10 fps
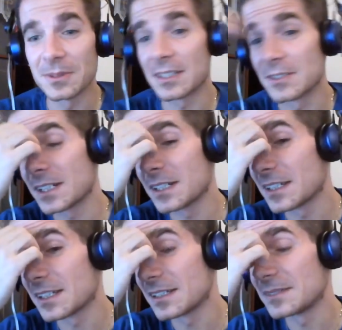and
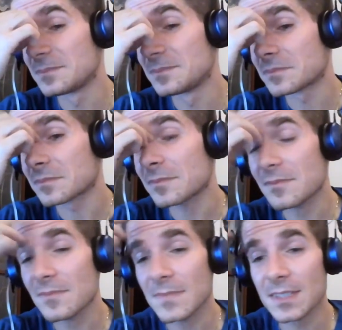finally,
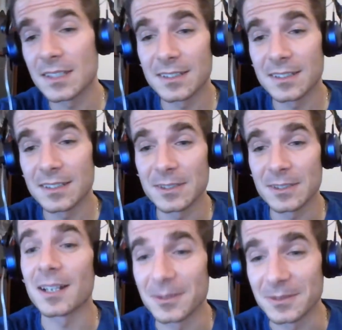you
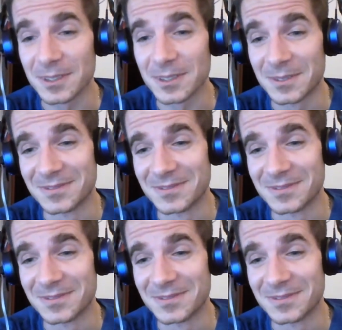are alone.